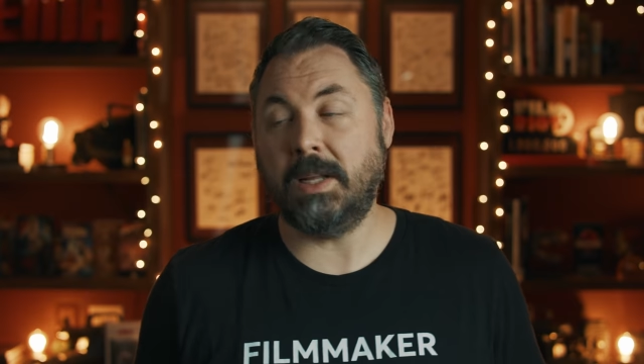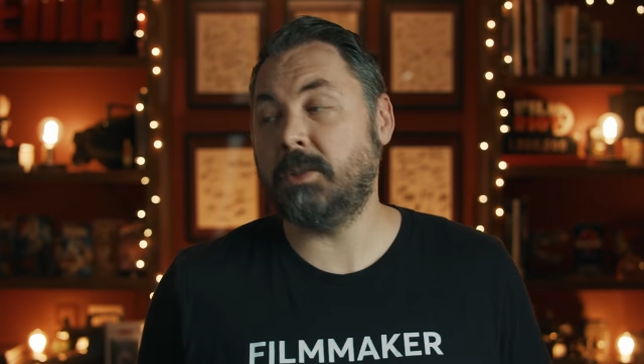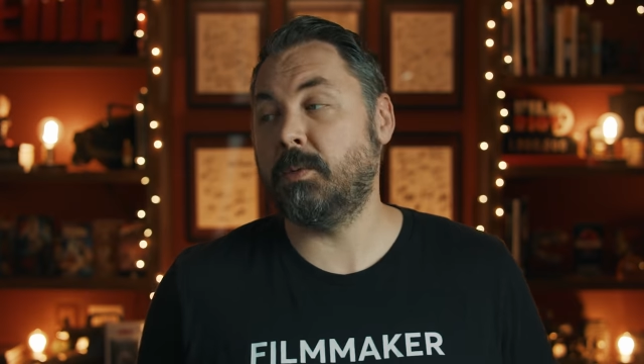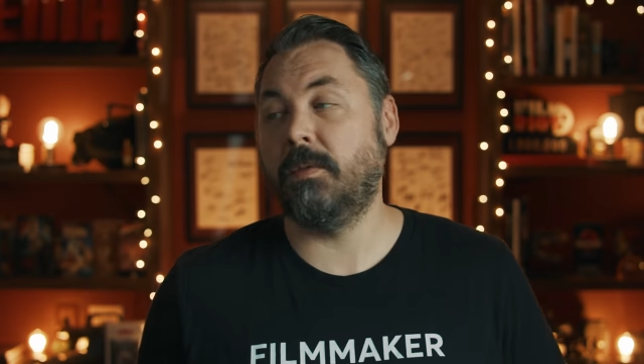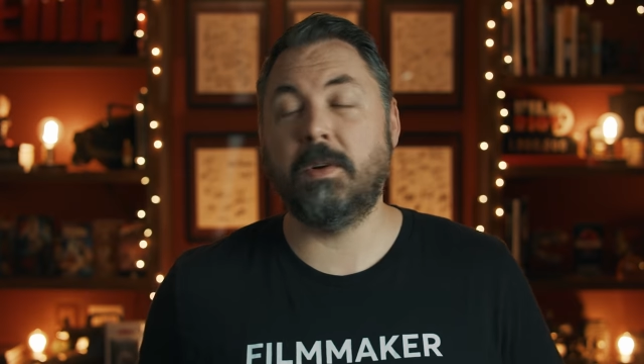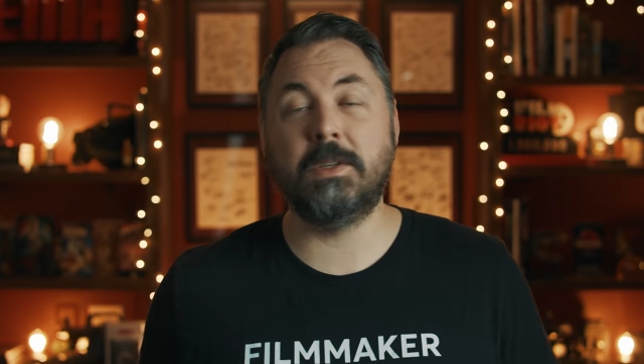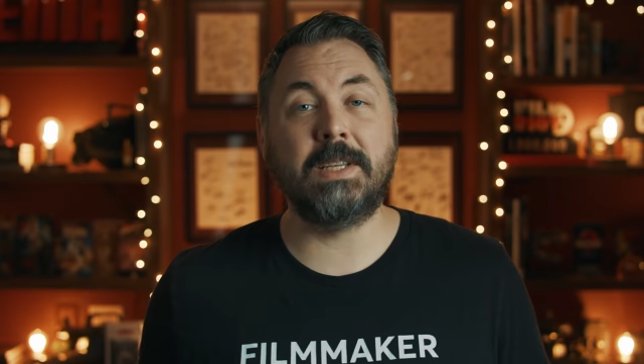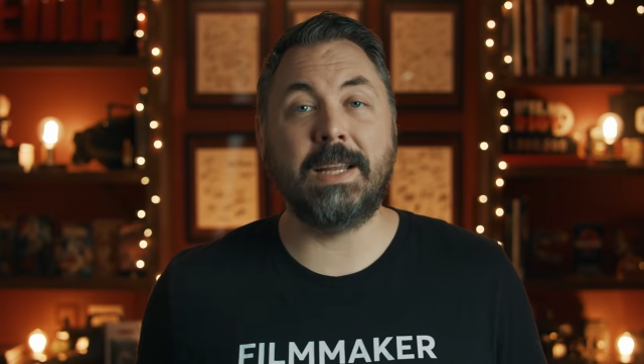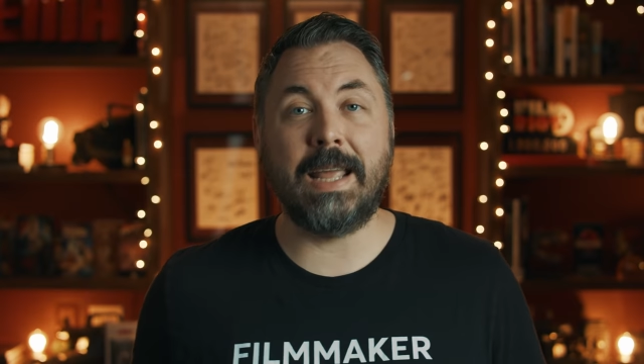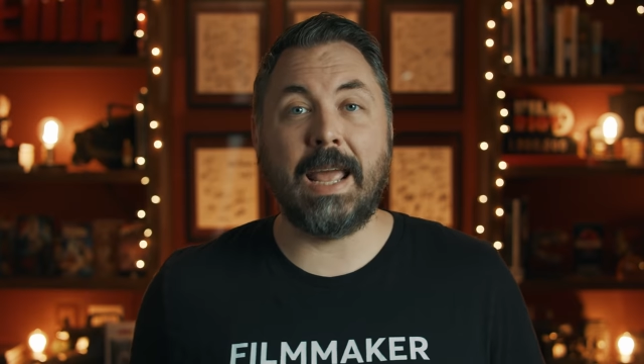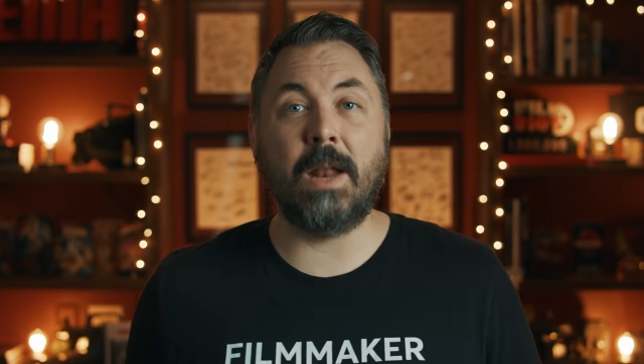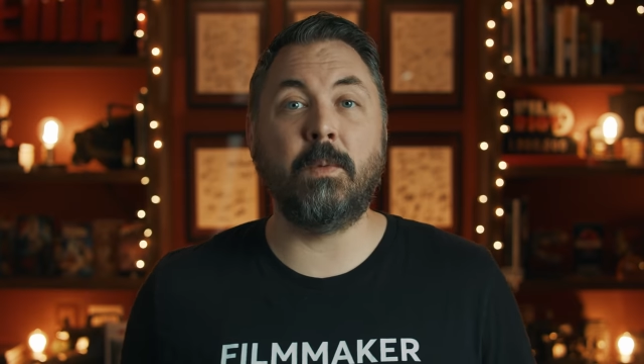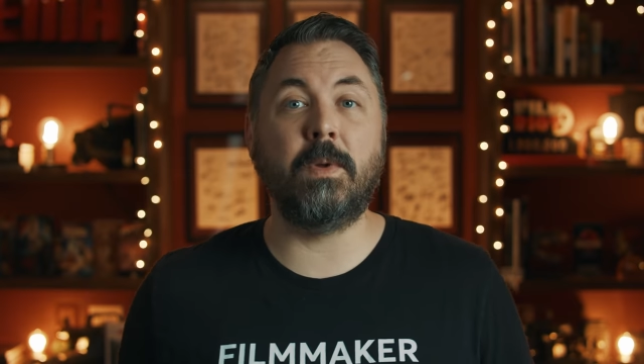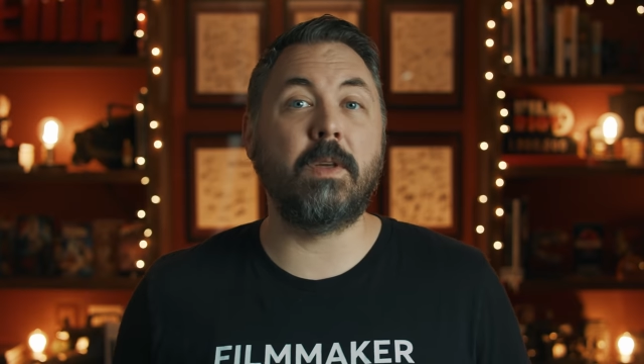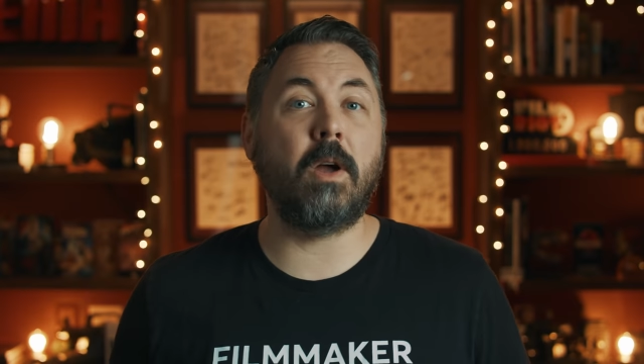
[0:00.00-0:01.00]
let's reverse it
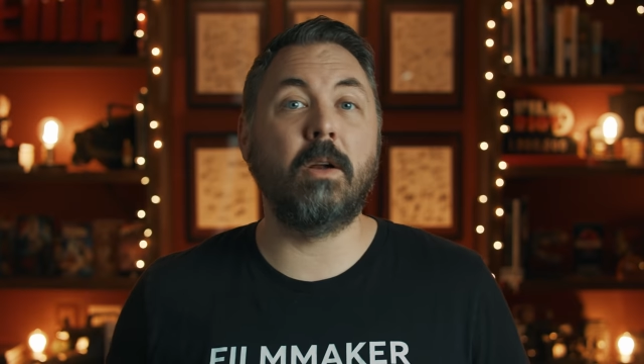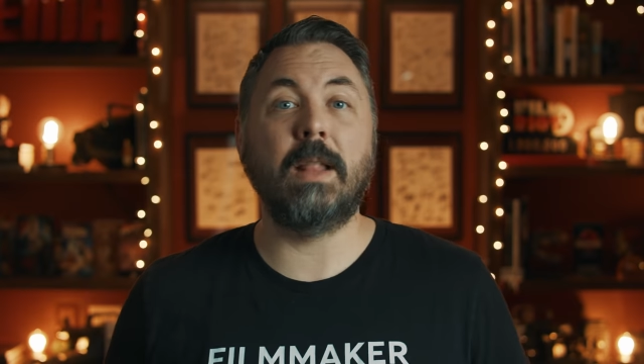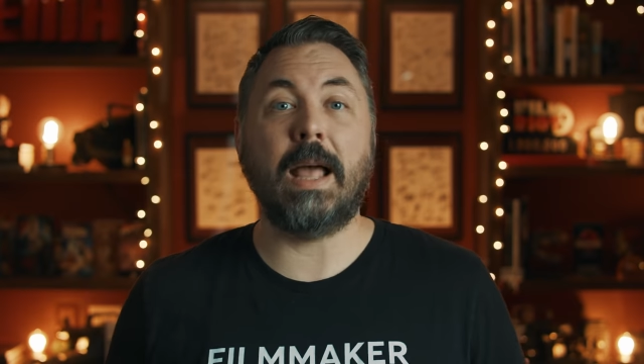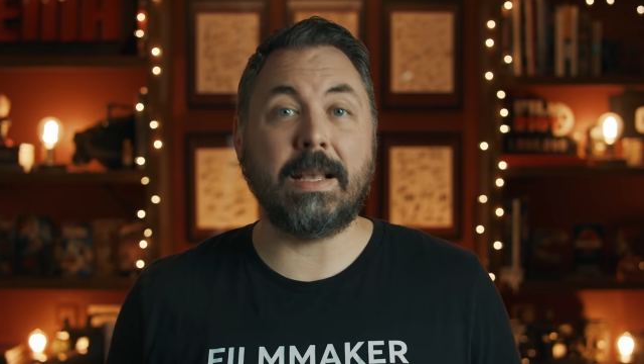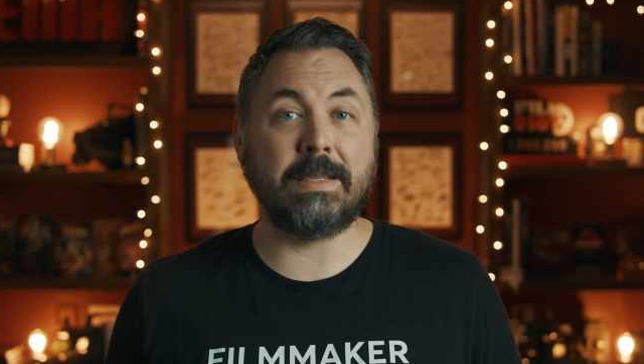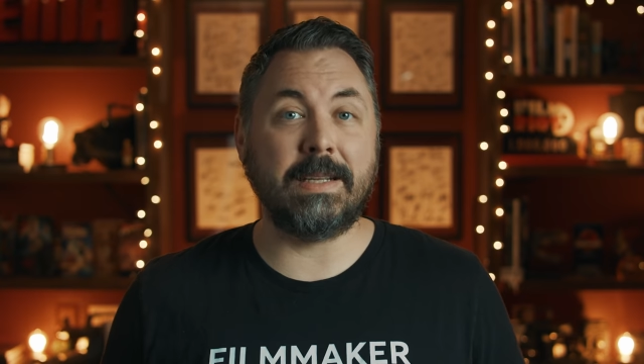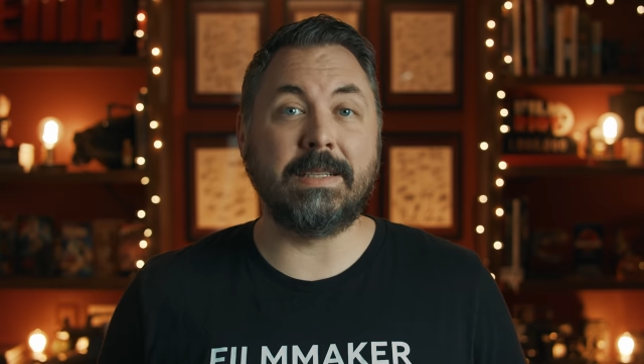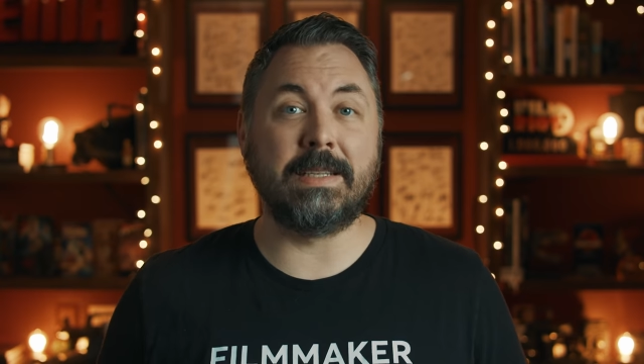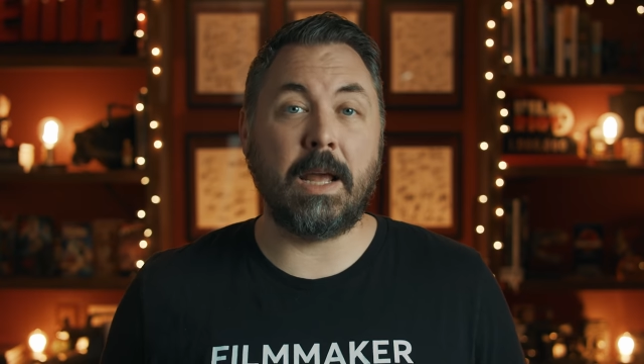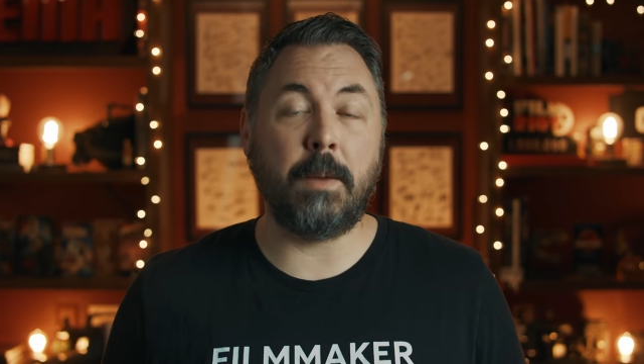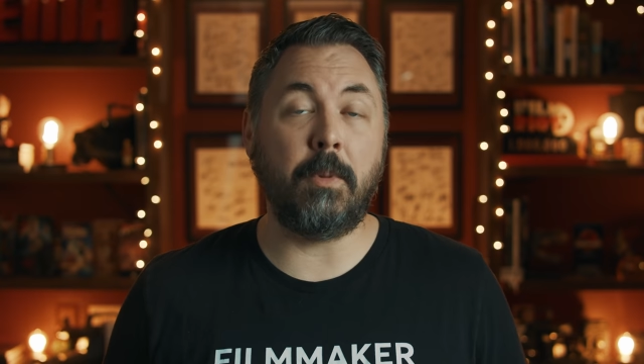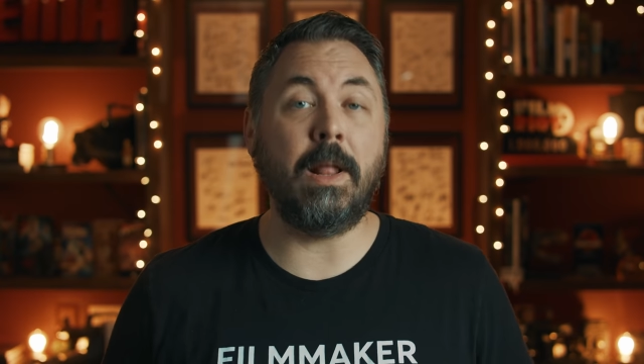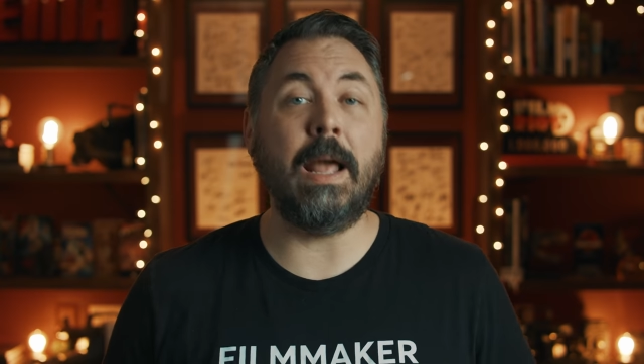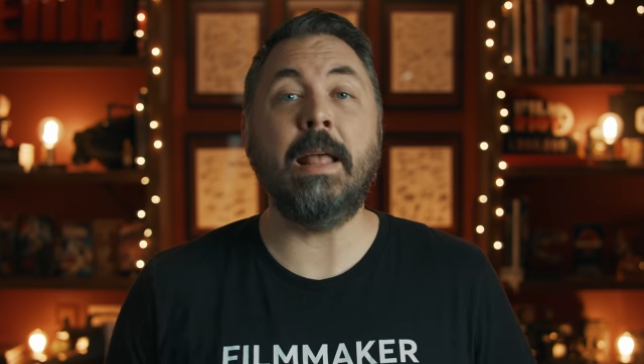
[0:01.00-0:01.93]
again with our last example